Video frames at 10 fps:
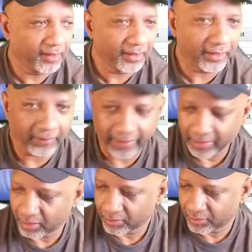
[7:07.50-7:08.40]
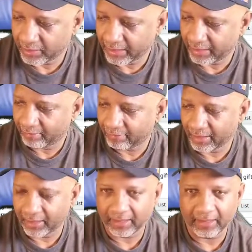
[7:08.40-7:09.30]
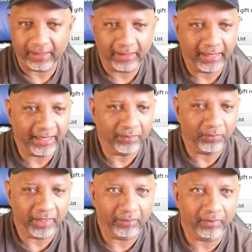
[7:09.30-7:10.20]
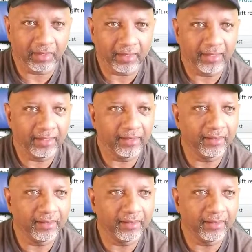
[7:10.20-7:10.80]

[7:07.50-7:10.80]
Now I also have a 8-weight rod,